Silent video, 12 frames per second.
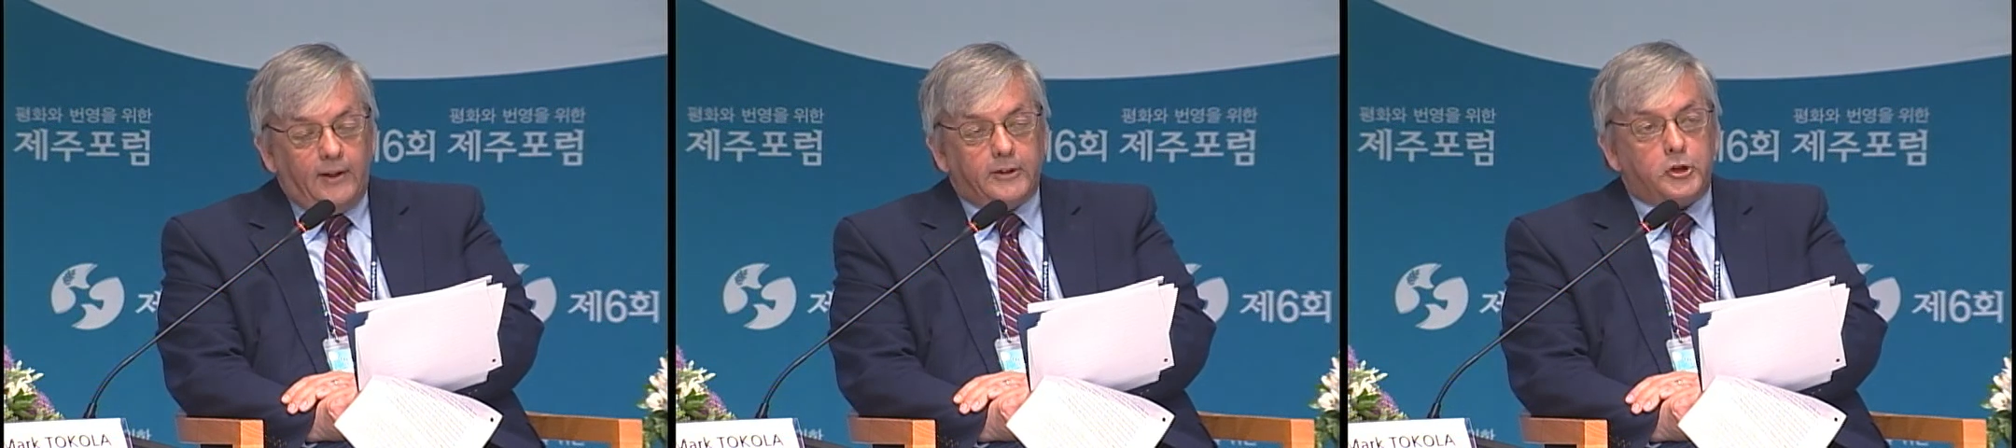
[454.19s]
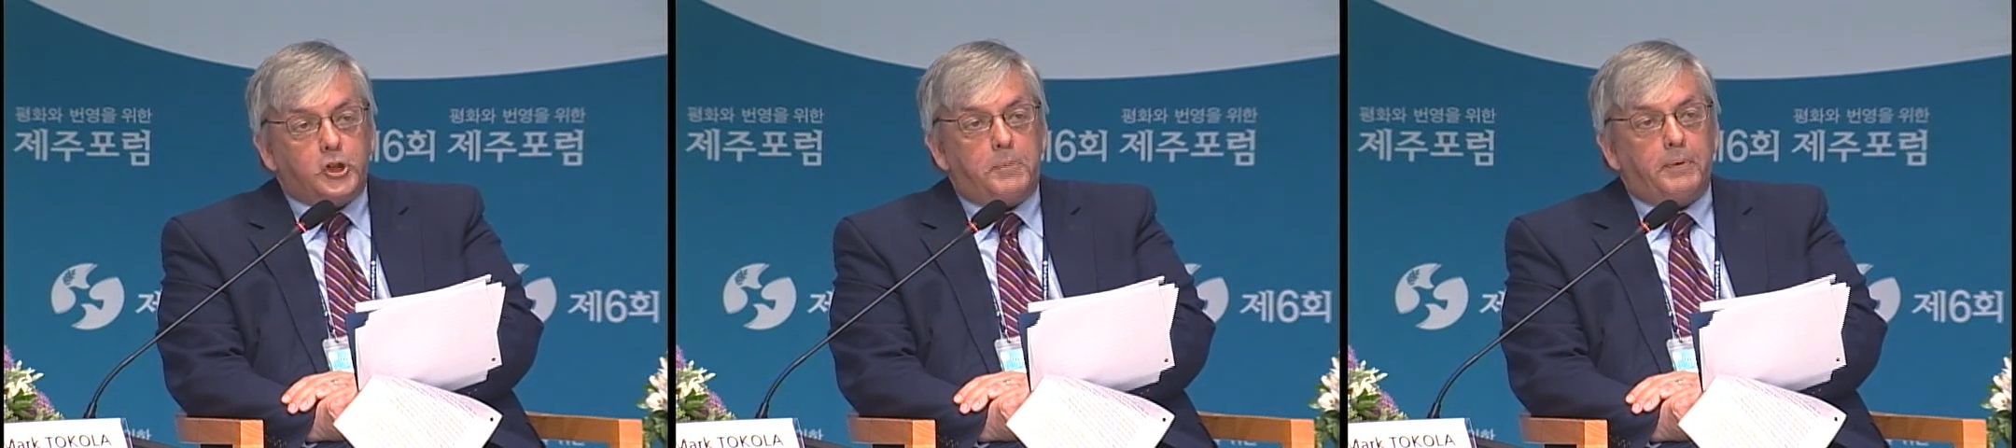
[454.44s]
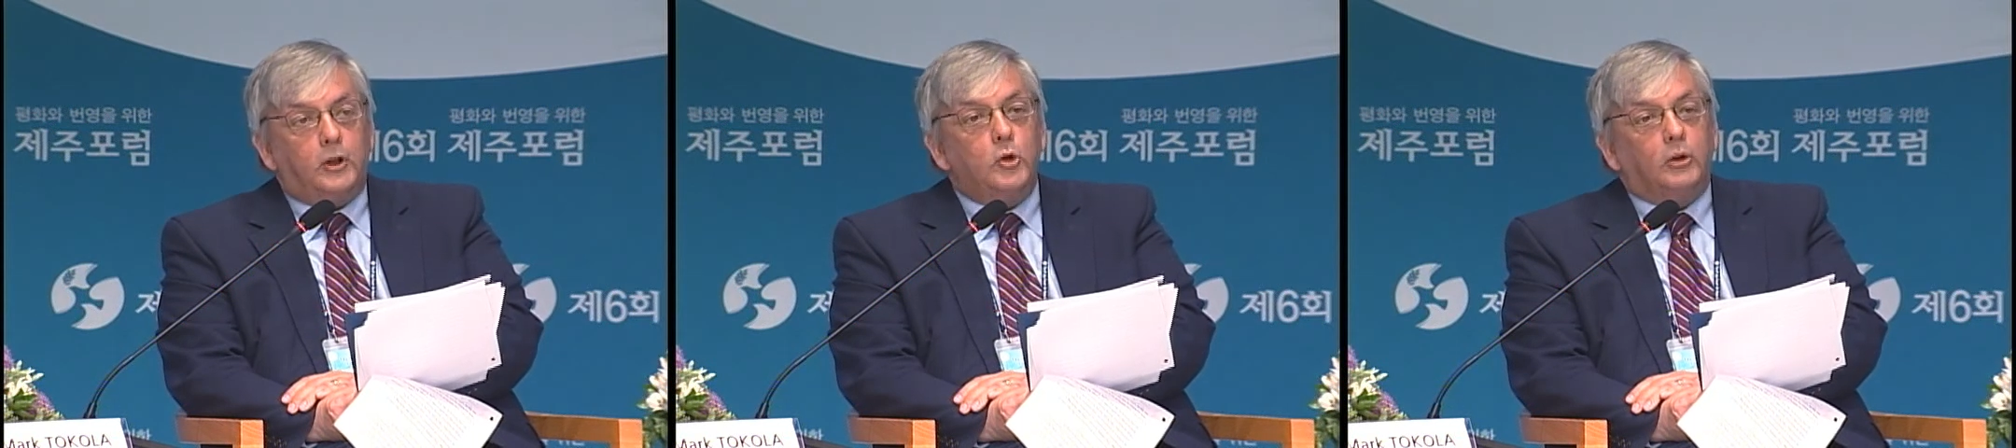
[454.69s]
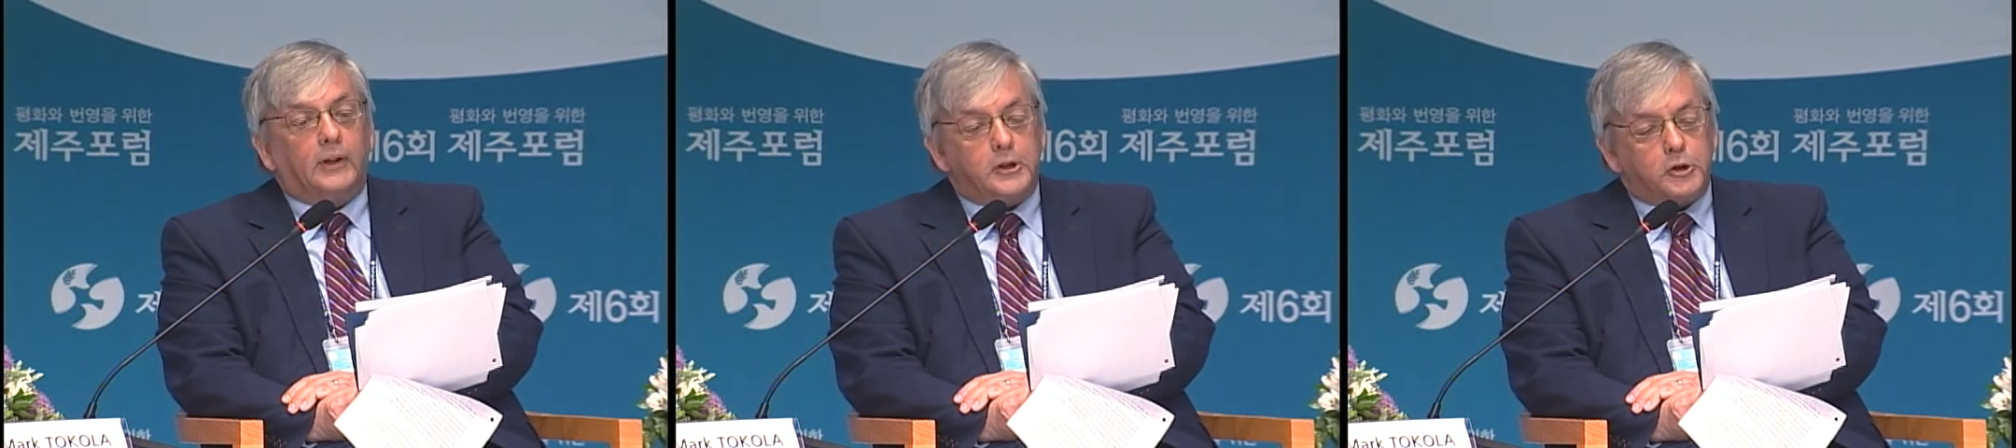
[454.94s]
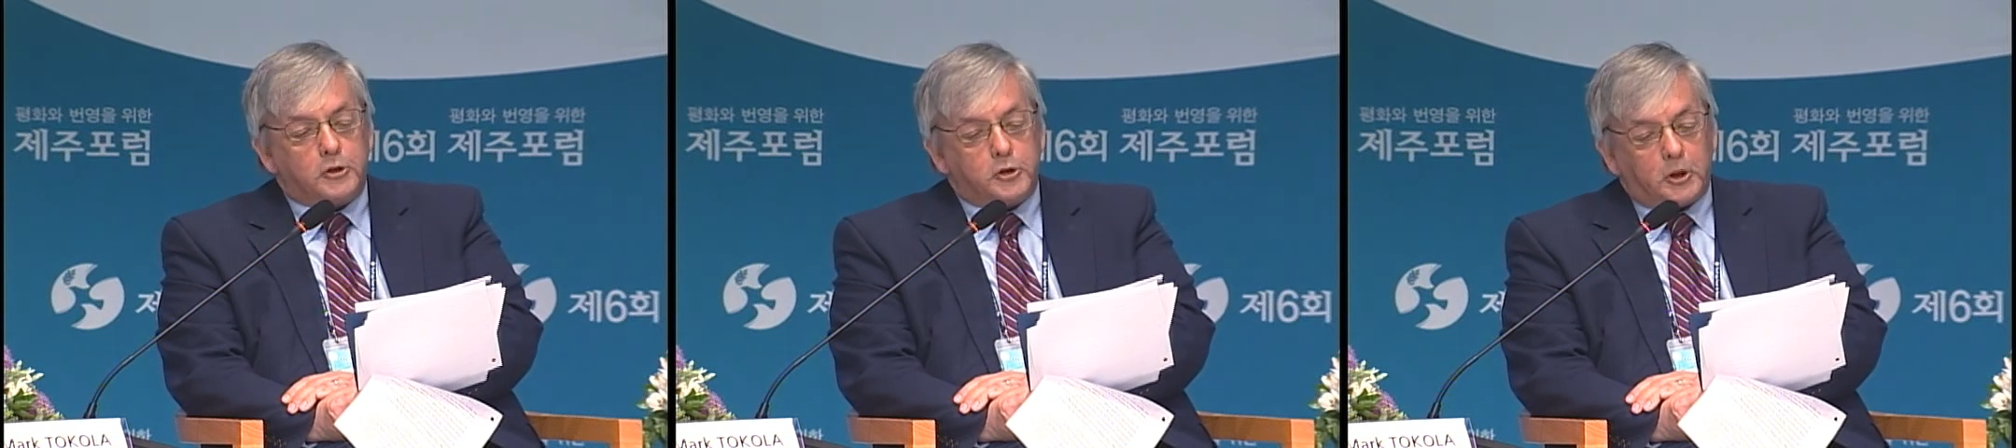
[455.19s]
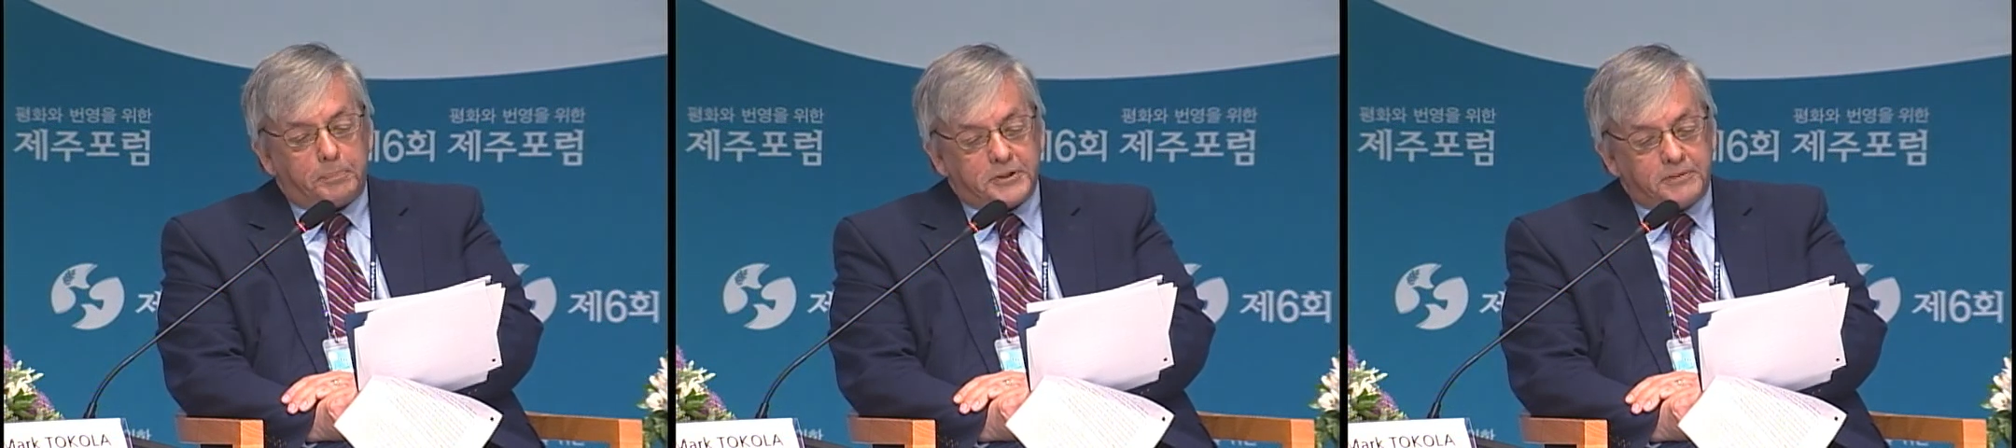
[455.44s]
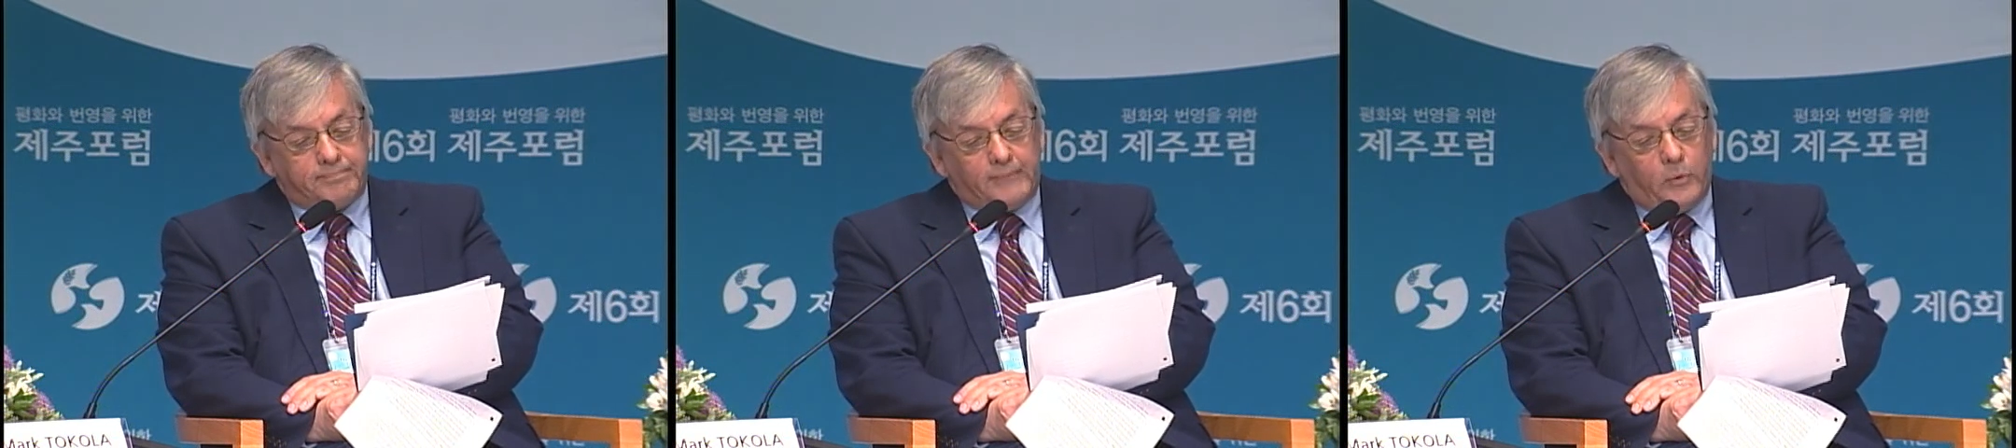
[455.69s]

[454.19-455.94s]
to shaping new relationships